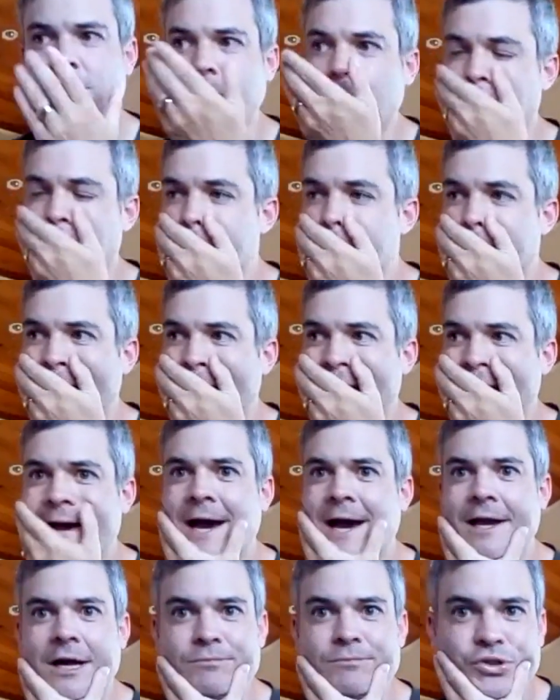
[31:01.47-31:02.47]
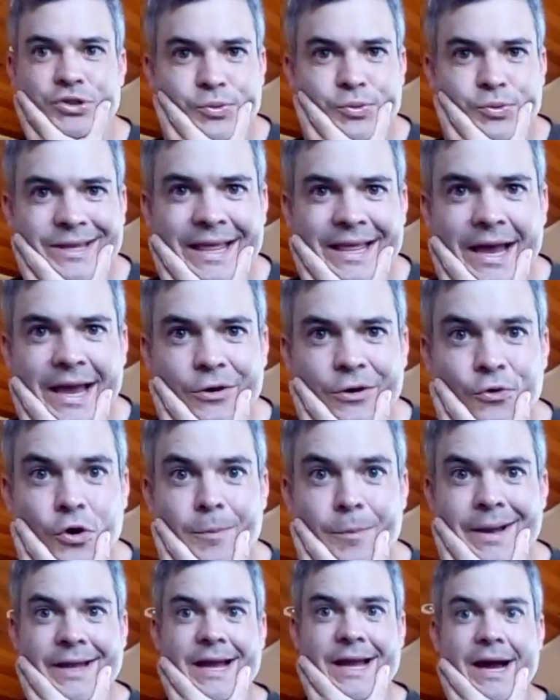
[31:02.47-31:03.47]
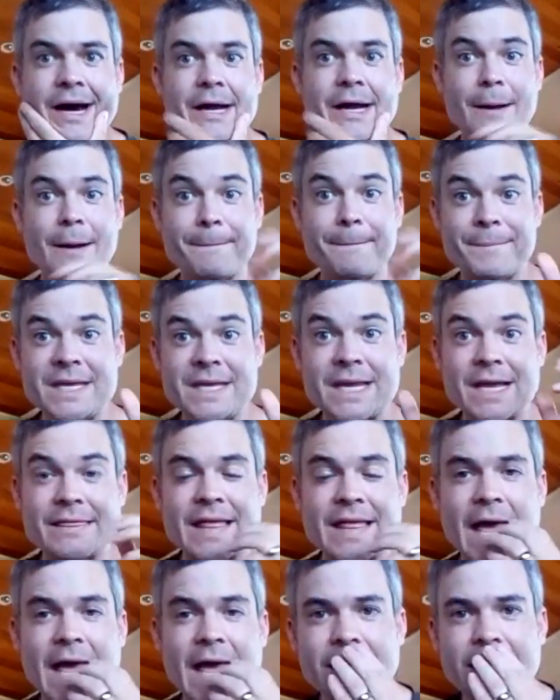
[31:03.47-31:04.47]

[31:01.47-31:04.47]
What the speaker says: oh my God, I'm doing that, or oh my God, I'm being that.